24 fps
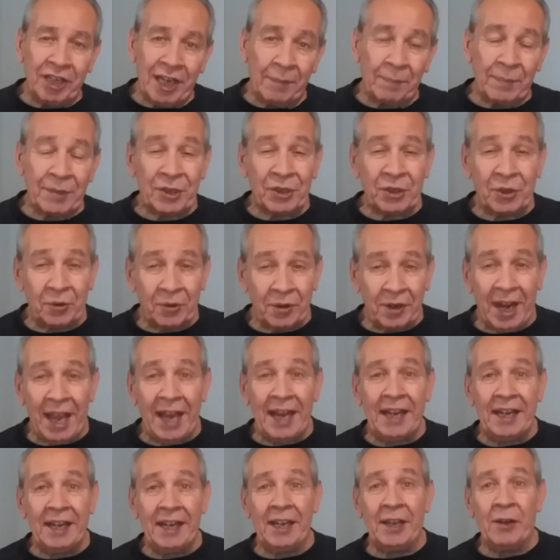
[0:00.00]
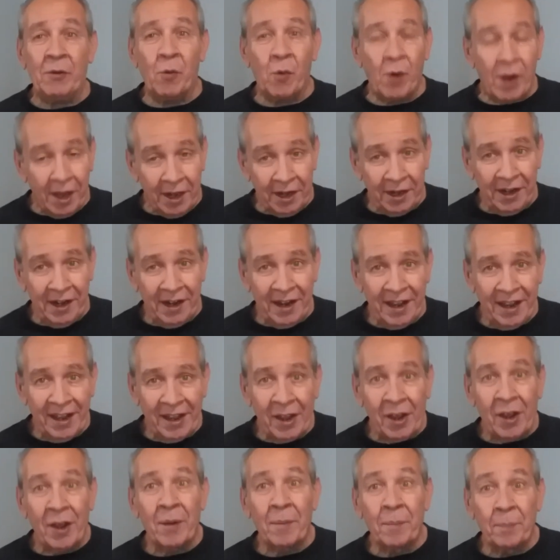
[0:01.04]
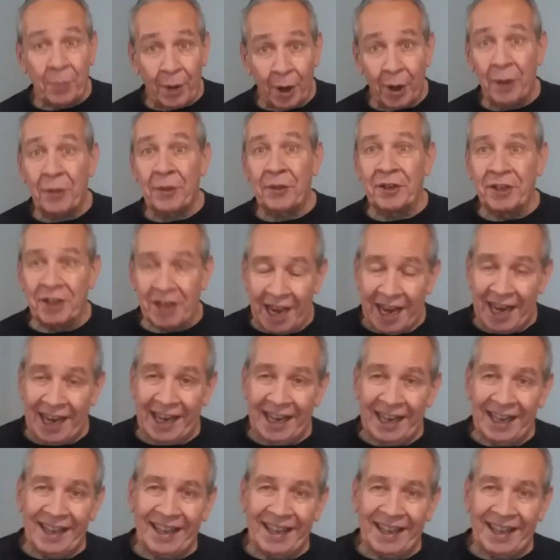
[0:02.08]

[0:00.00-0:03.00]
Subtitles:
episode 91, Birthday.